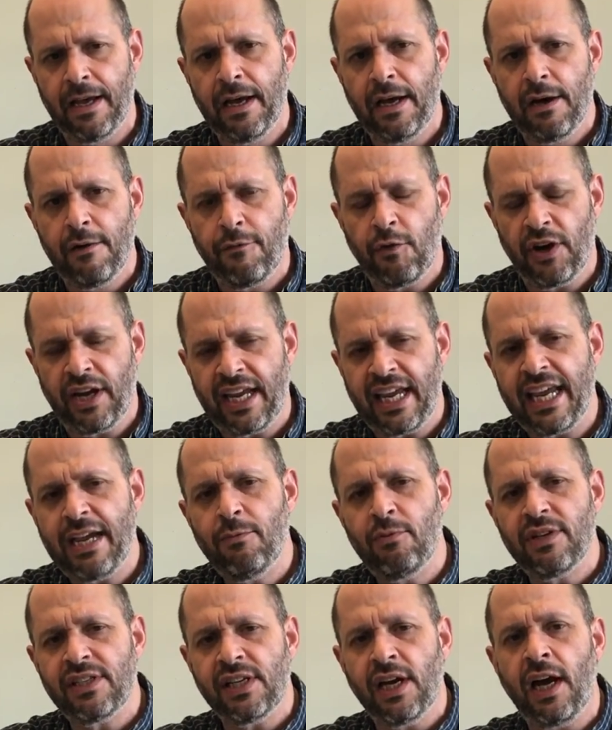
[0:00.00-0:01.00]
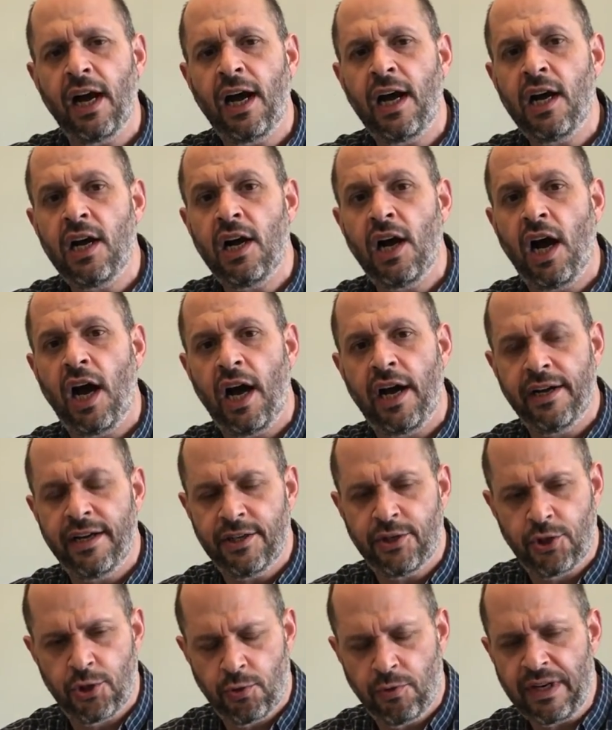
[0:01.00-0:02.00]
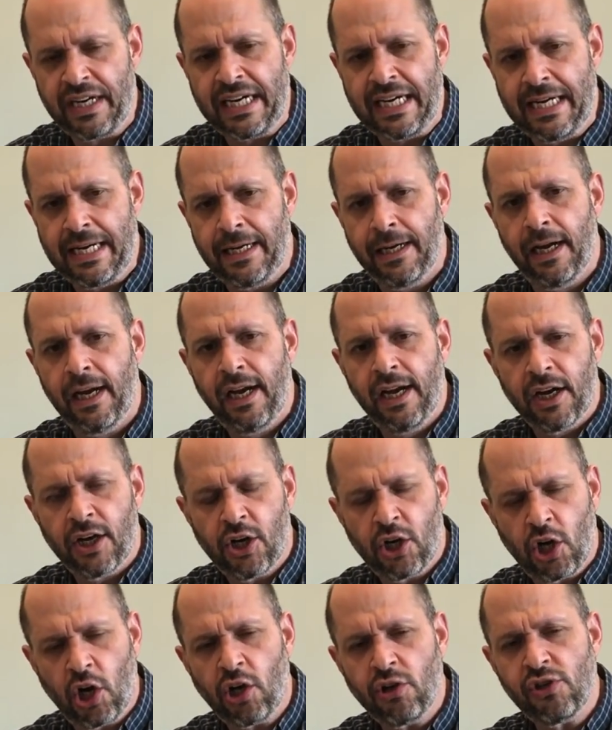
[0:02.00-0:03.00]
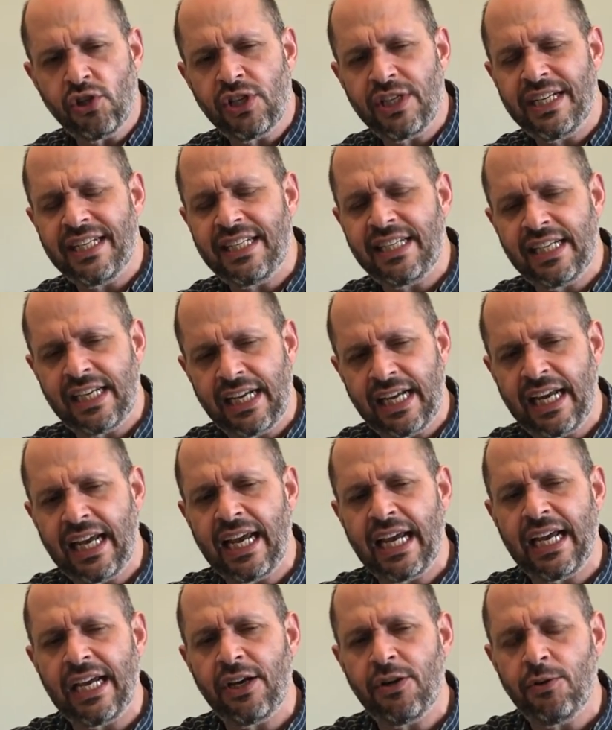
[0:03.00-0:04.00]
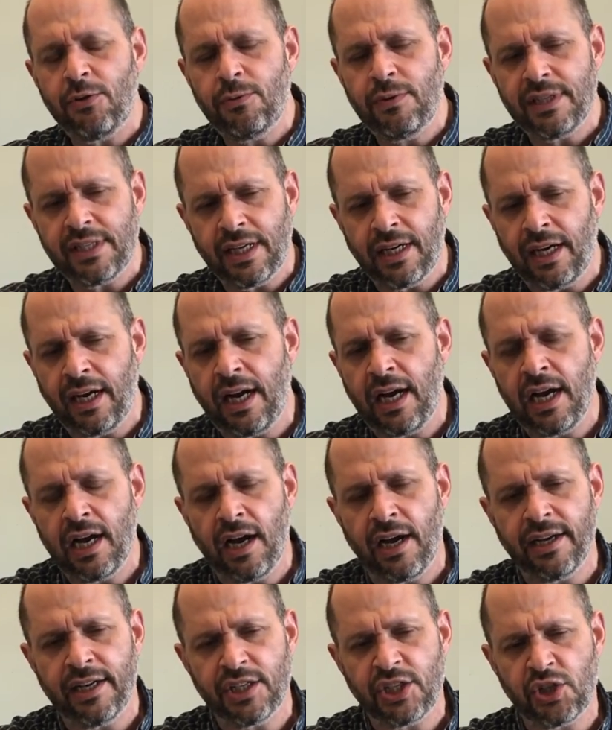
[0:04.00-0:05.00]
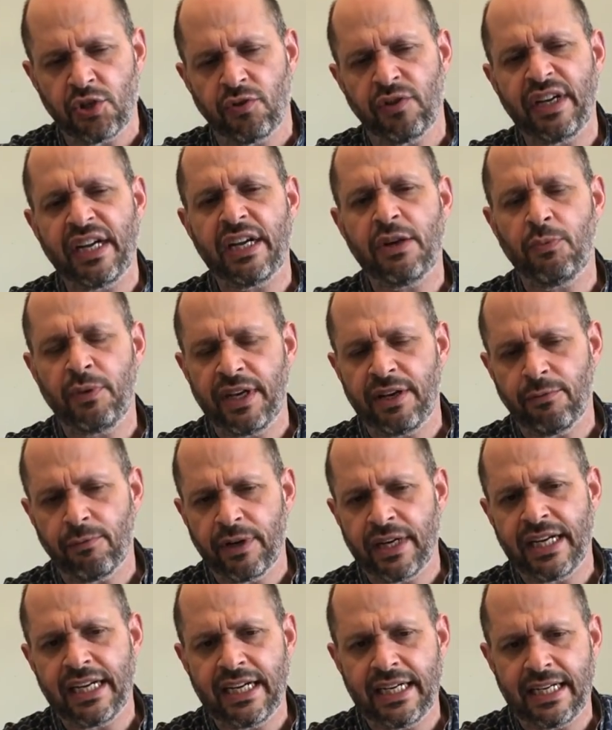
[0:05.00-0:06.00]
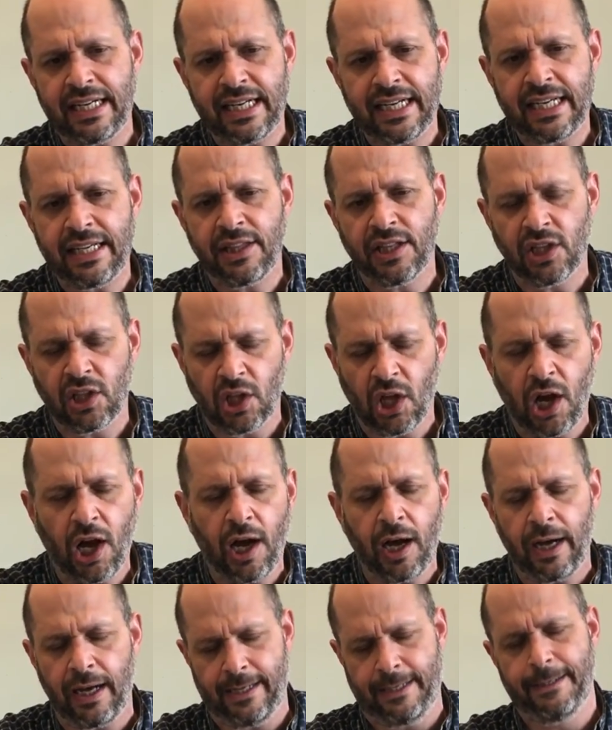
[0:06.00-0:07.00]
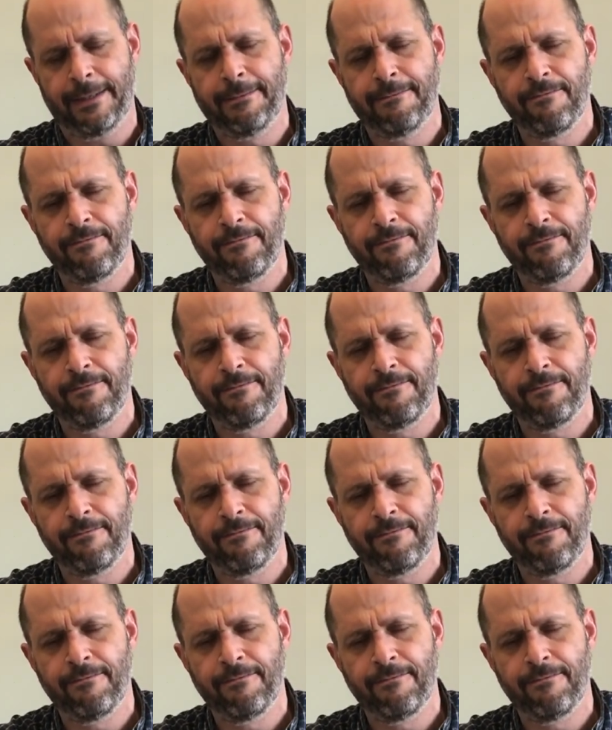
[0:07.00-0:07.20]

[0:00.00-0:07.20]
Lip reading: for he was hung on a tree. Cursed is he who is hung on a tree, we read in the law.